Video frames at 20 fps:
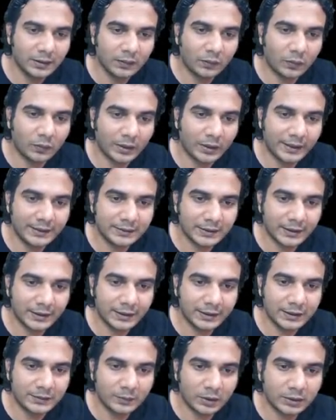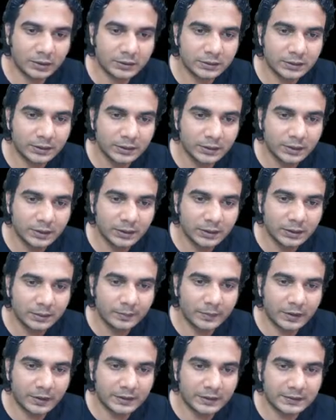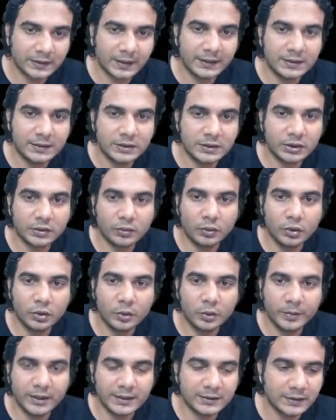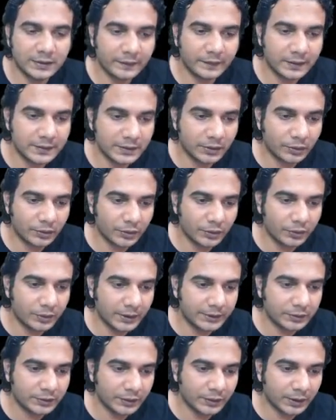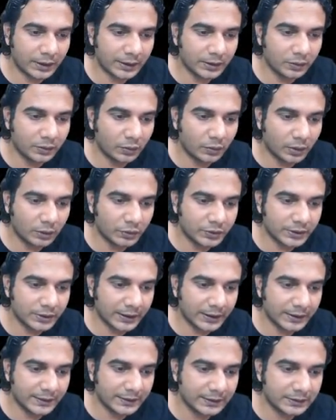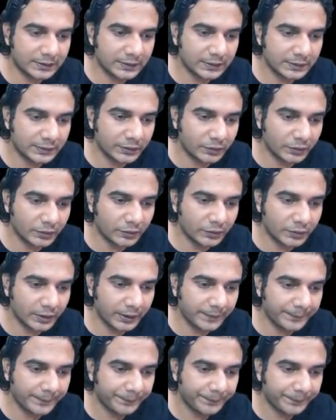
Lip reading: Why inside this box? Because range codomain is given 0 to 3, so you can't go outside this 0 to 3.